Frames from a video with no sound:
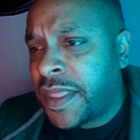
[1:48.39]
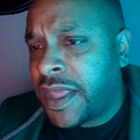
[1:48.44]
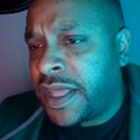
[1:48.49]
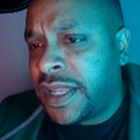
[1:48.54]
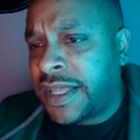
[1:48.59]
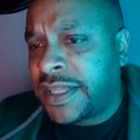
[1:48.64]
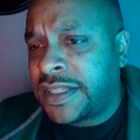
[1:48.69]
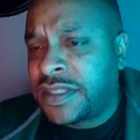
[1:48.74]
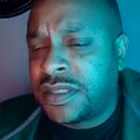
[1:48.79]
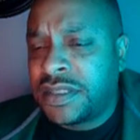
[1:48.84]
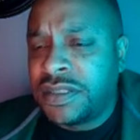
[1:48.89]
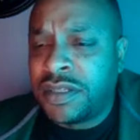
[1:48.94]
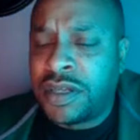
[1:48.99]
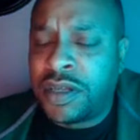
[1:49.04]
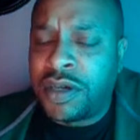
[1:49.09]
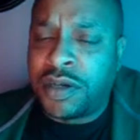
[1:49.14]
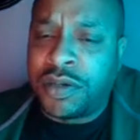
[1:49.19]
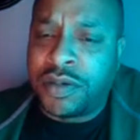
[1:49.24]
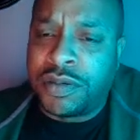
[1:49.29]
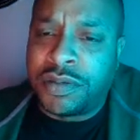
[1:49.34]
And that's, you
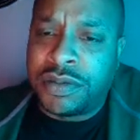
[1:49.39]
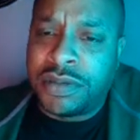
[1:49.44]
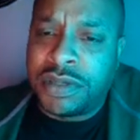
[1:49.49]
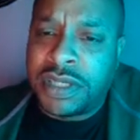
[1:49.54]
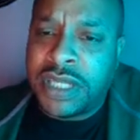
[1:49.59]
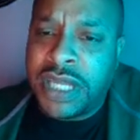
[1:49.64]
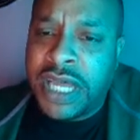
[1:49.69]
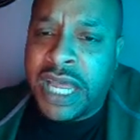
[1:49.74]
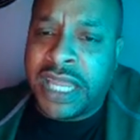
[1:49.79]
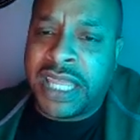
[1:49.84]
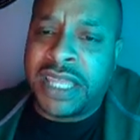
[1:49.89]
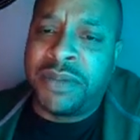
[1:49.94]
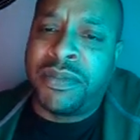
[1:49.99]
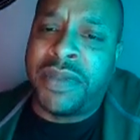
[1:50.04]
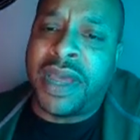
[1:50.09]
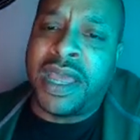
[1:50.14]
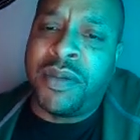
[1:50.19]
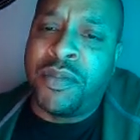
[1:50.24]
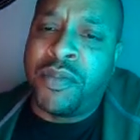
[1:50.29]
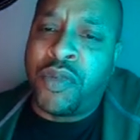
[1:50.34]
know, I can
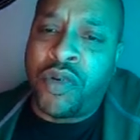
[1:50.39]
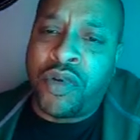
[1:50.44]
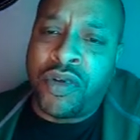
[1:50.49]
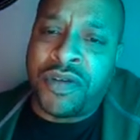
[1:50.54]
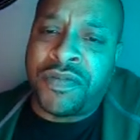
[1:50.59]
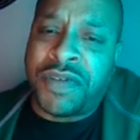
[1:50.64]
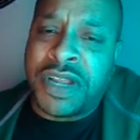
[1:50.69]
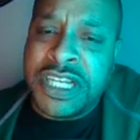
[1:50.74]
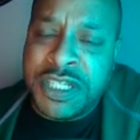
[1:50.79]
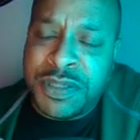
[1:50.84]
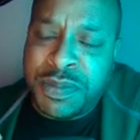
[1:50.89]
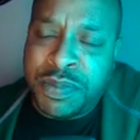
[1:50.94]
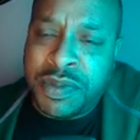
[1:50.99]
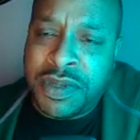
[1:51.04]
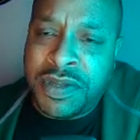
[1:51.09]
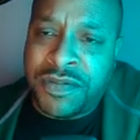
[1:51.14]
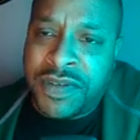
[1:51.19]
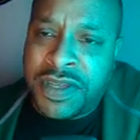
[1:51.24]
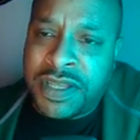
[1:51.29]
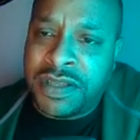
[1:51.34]
make more if I just
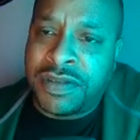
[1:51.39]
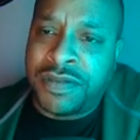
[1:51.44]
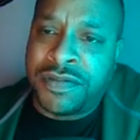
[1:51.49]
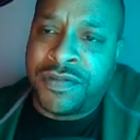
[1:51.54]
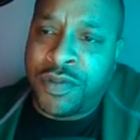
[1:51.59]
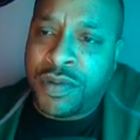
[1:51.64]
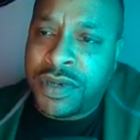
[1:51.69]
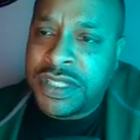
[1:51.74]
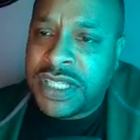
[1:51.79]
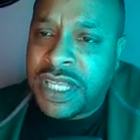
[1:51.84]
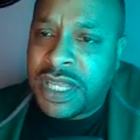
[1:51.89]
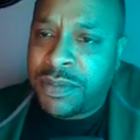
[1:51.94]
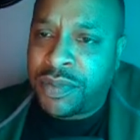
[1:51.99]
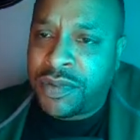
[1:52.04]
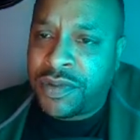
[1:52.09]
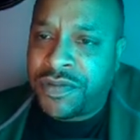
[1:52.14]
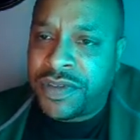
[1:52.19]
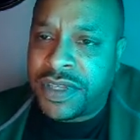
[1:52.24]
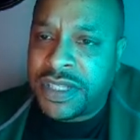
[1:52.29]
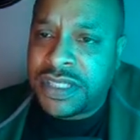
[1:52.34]
put if I for
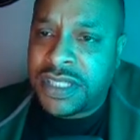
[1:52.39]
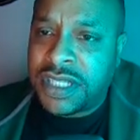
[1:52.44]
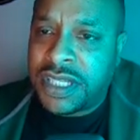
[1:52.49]
example if I